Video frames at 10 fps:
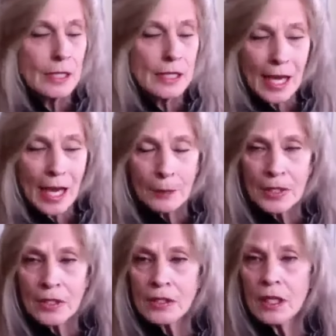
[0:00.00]
This
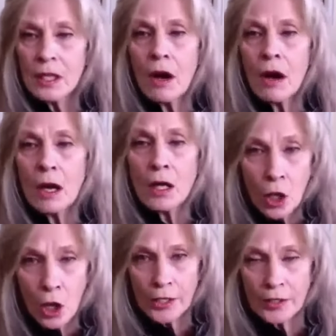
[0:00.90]
happens a
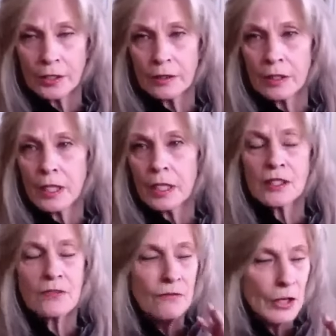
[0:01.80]
lot.
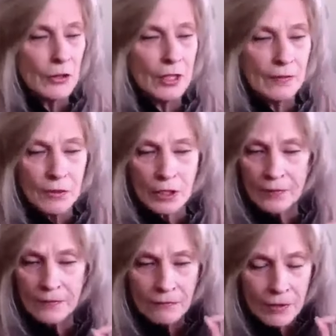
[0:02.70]
It's very,
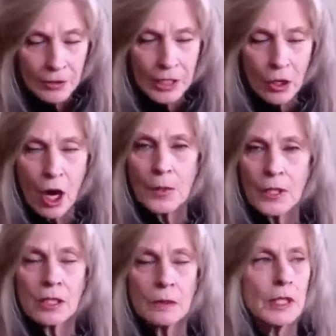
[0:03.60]
very, very
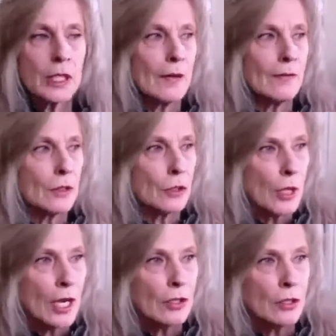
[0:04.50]
common. Someone can have an
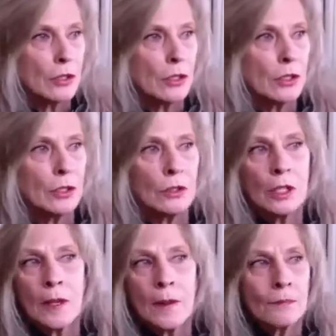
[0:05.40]
attraction to you